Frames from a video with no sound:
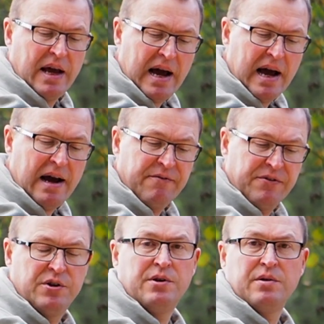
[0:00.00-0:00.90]
have
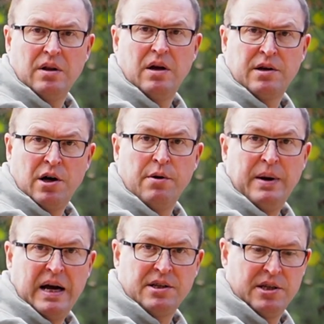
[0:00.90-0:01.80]
to go
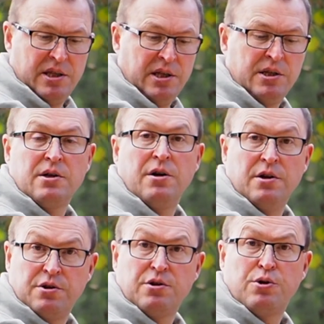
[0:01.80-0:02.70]
back to this kind
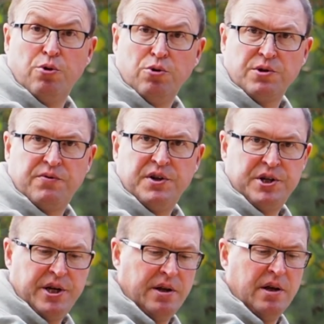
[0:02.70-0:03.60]
of coarse
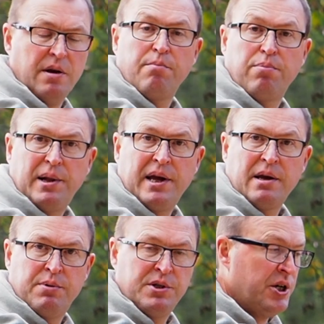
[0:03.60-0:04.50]
fishing playing
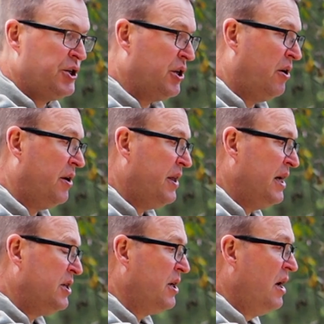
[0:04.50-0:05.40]
position like this,